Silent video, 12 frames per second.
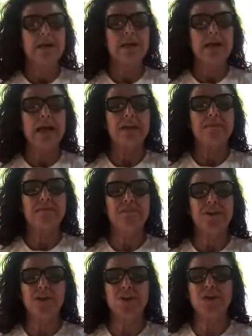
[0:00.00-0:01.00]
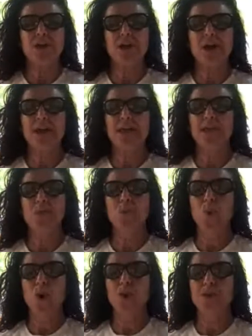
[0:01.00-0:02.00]
Like fish are in
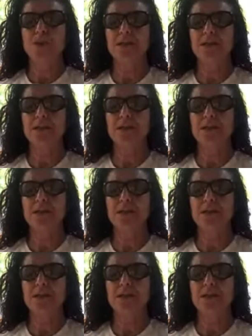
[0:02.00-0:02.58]
water,